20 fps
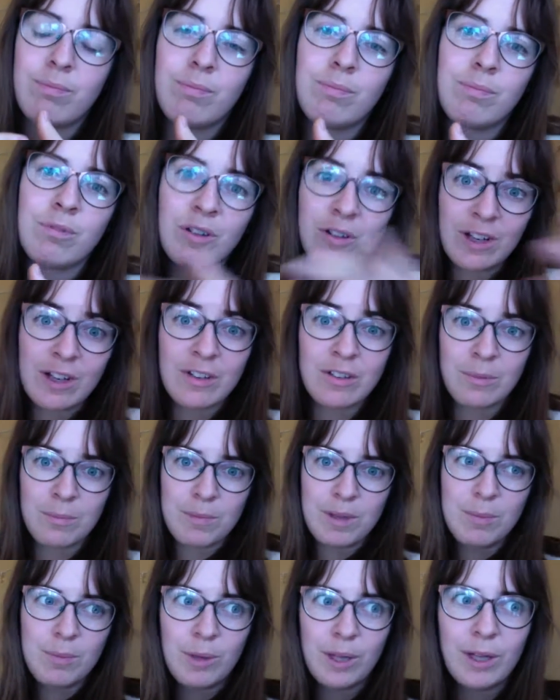projection
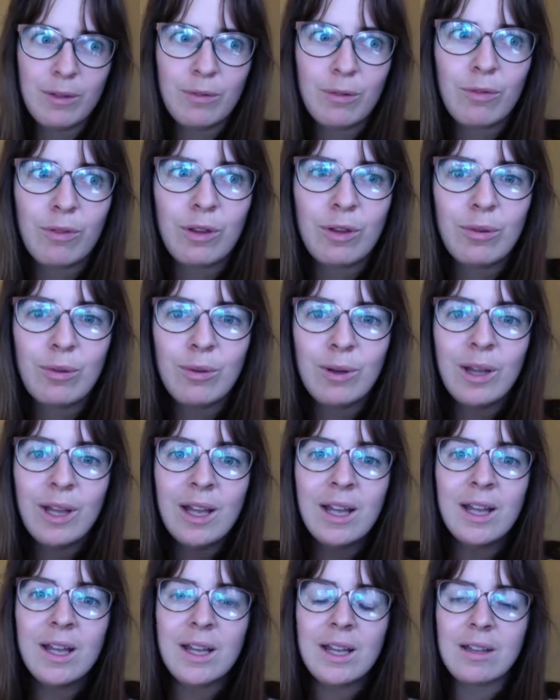people have of you
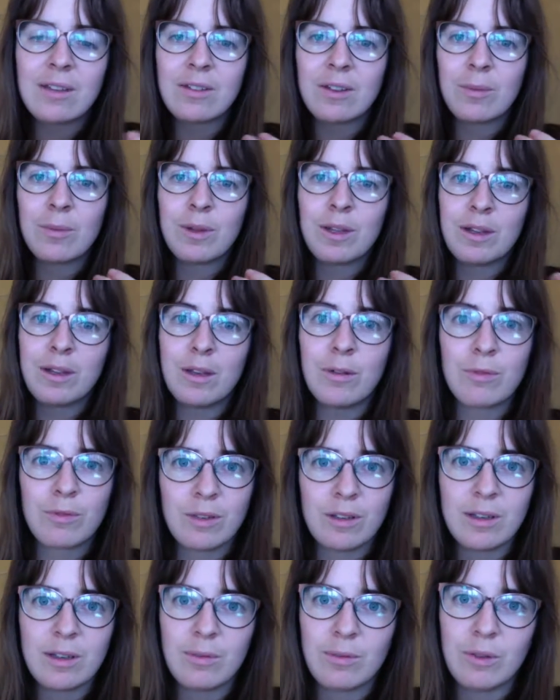is something
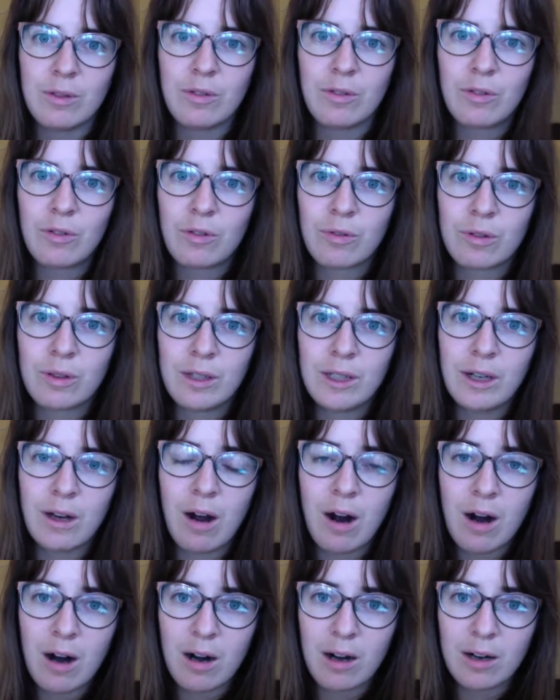different than what you truly
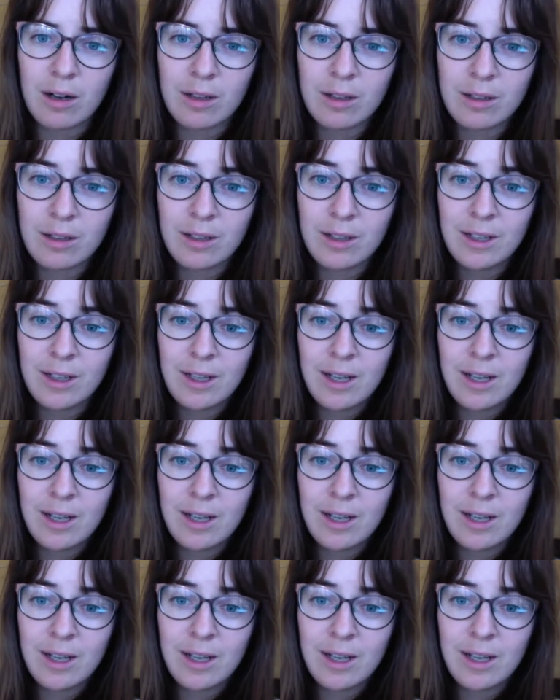are,